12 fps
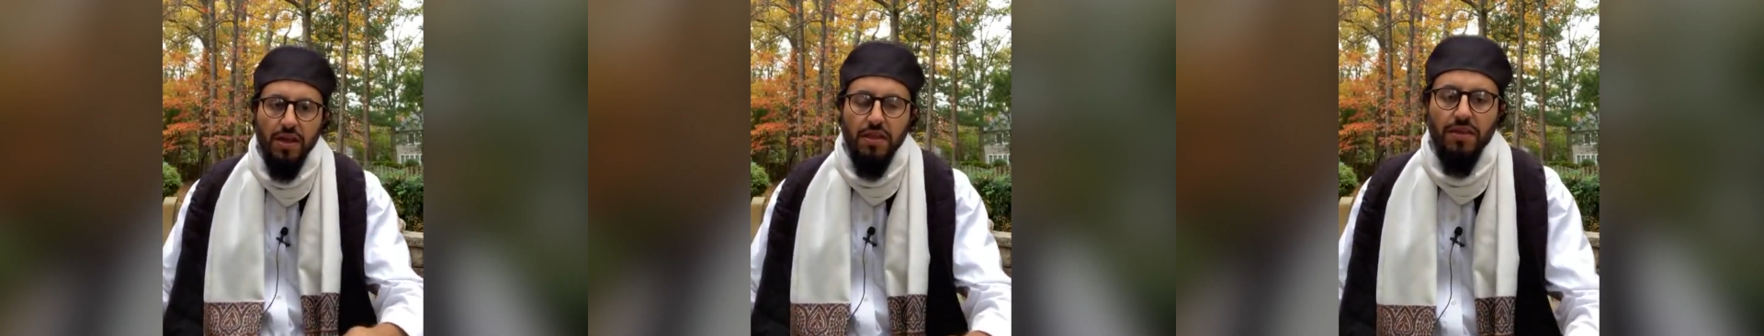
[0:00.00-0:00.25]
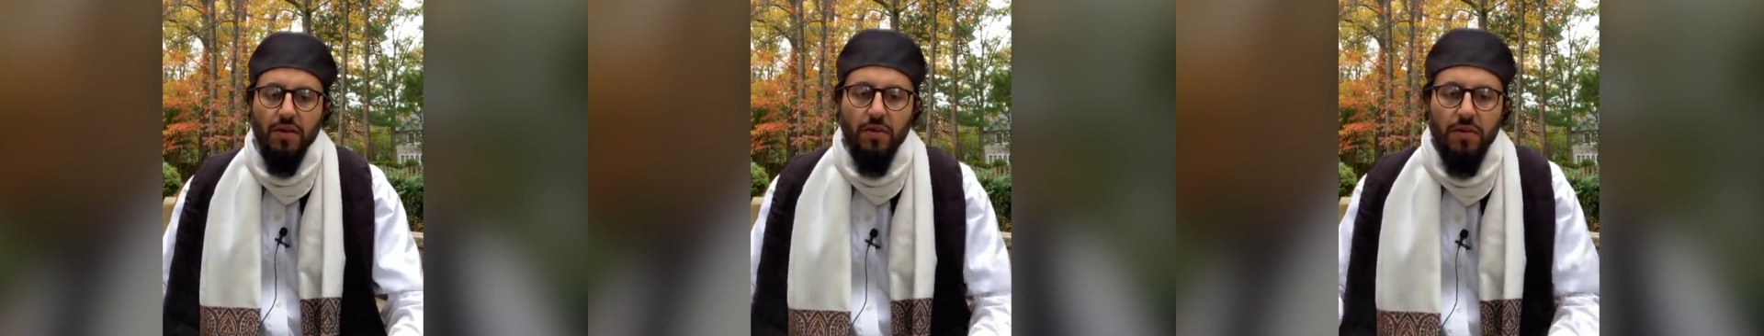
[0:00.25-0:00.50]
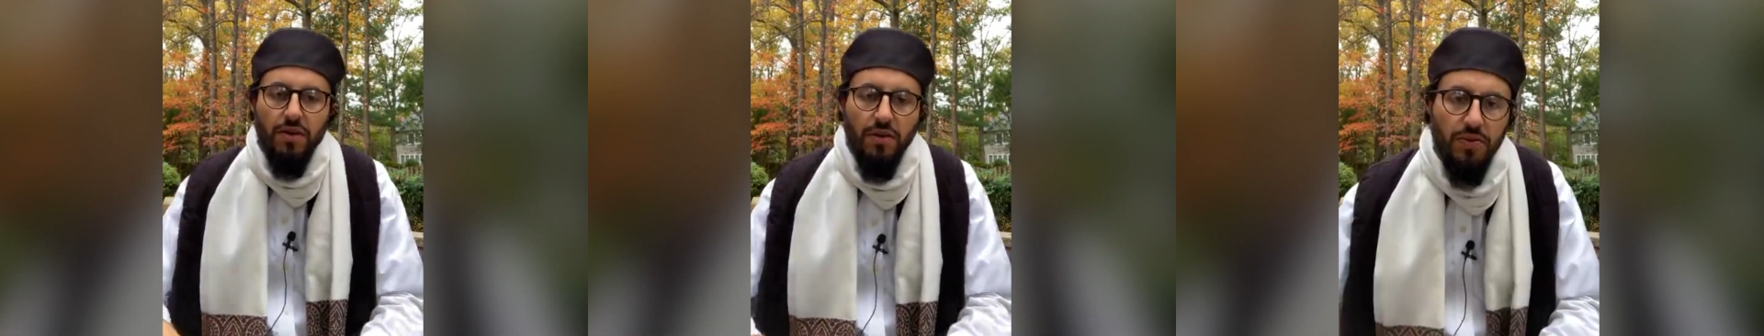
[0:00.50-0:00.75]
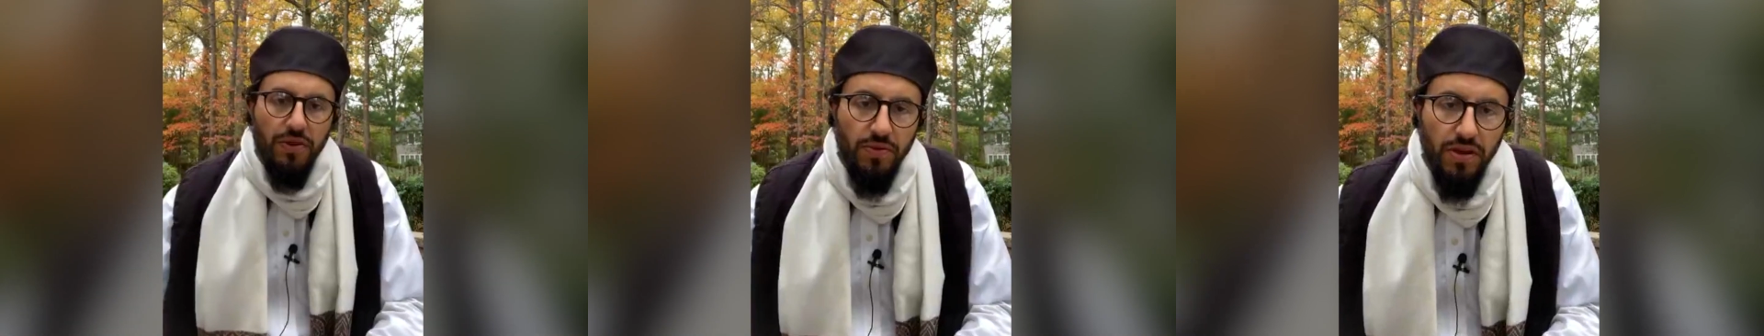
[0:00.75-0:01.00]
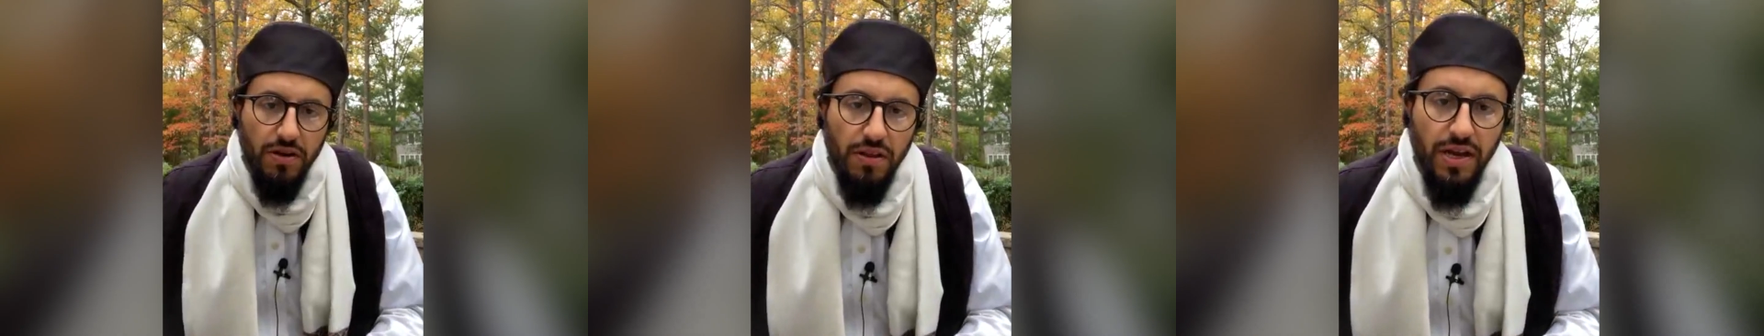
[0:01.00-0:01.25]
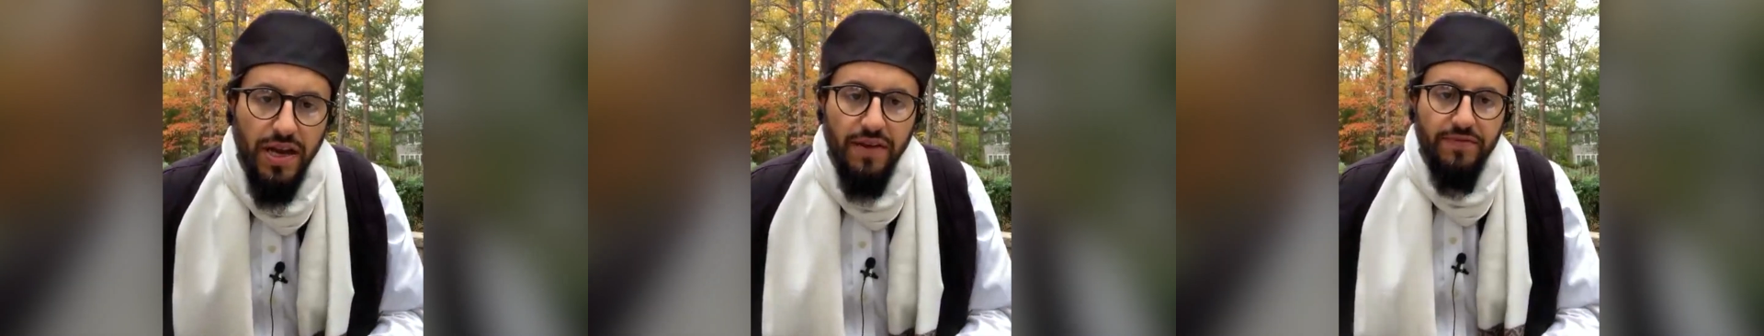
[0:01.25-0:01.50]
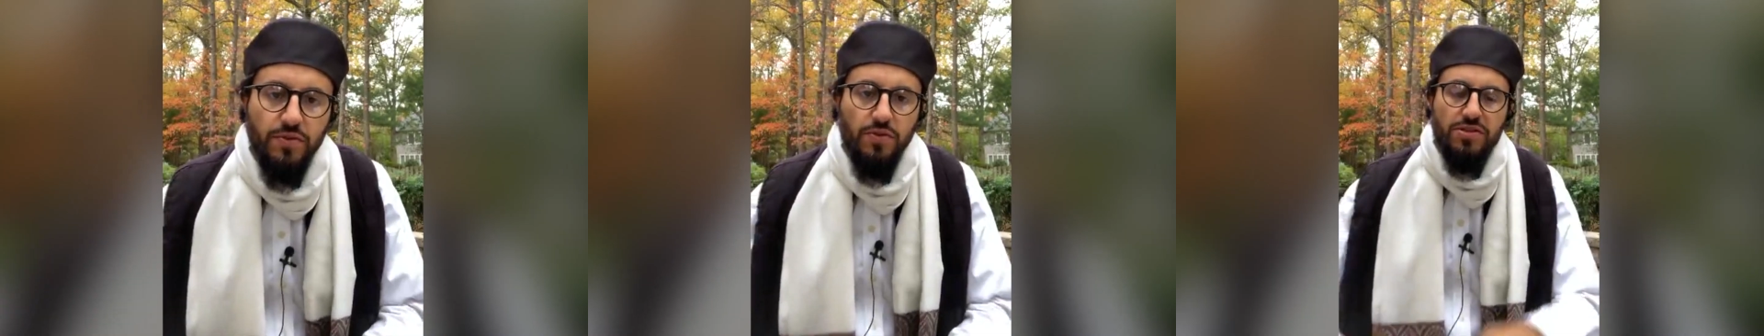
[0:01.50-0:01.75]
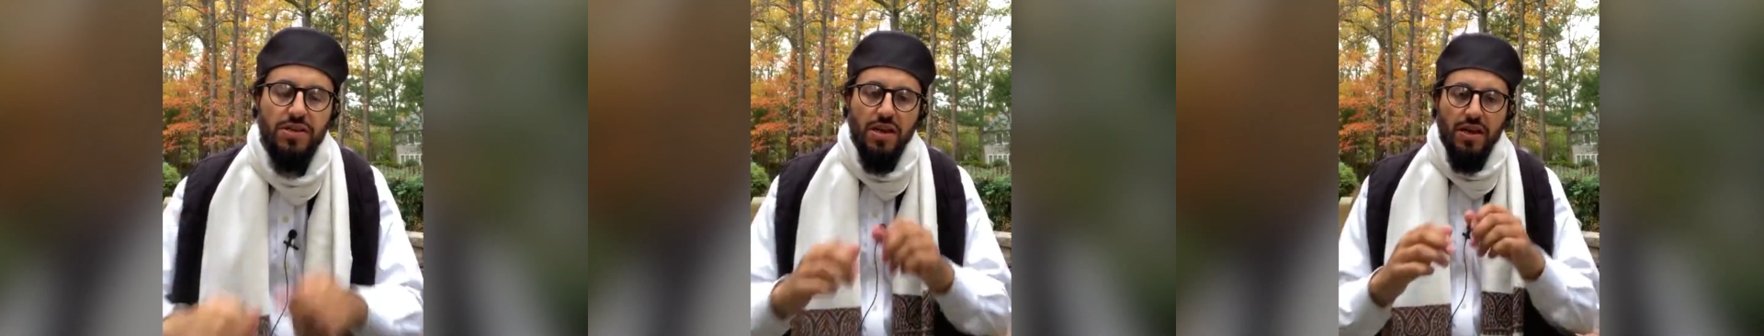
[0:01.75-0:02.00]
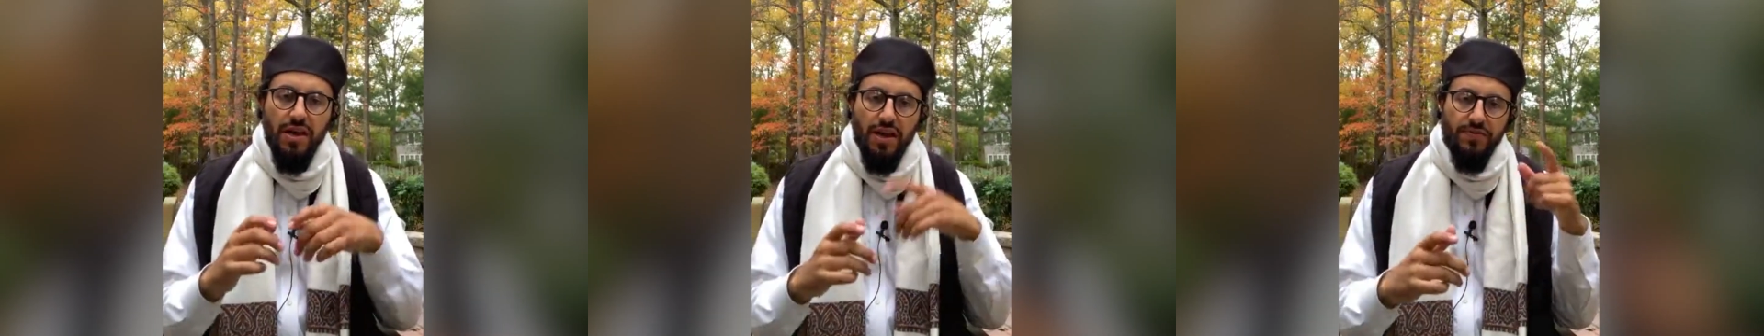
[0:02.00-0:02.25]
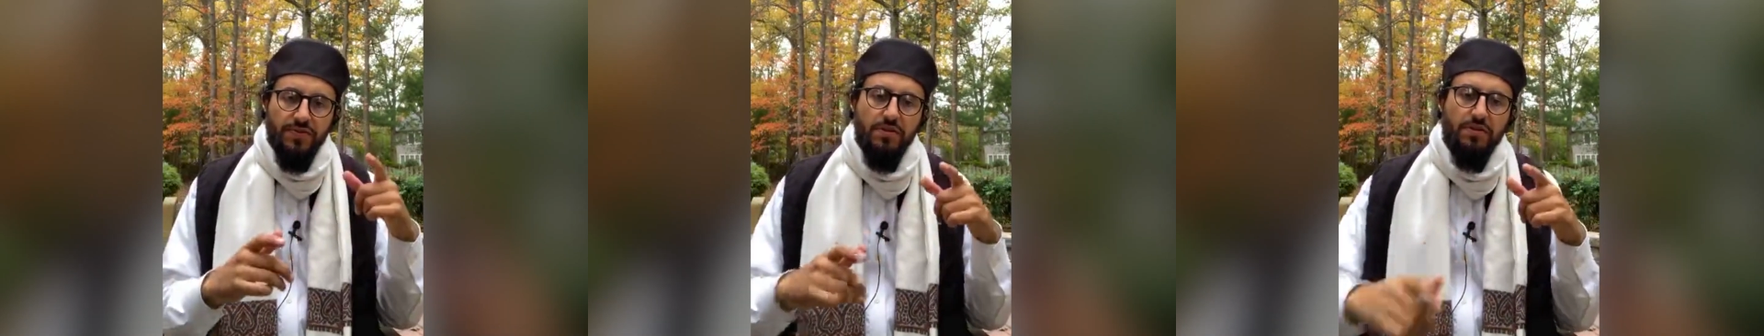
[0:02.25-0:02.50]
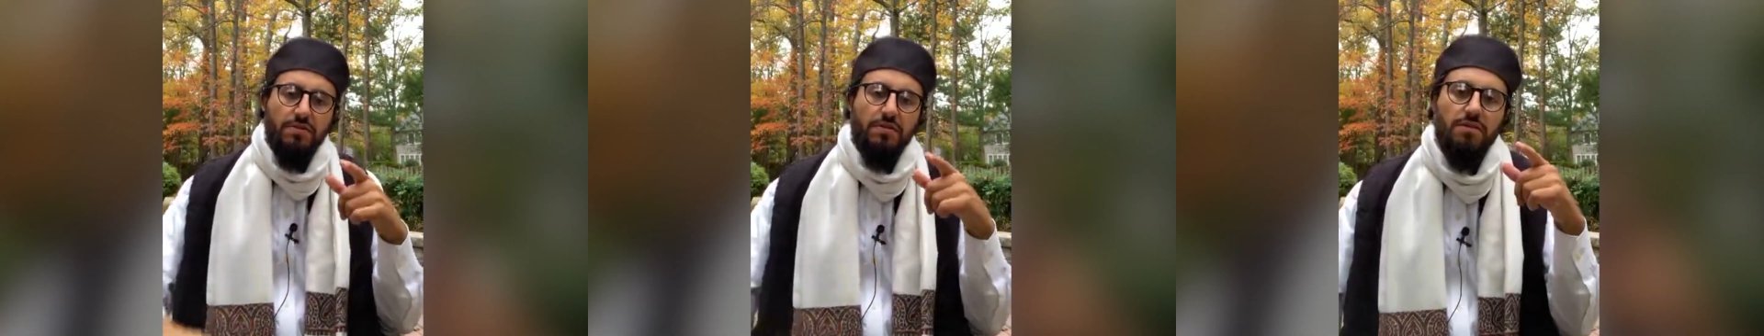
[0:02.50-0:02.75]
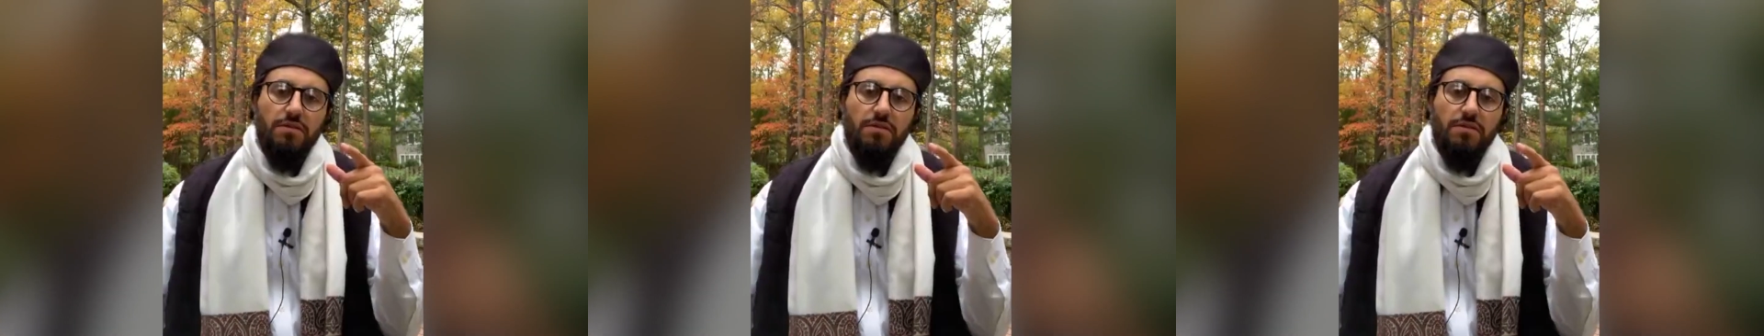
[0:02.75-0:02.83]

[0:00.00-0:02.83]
that we're going to meet Allah afterwards. After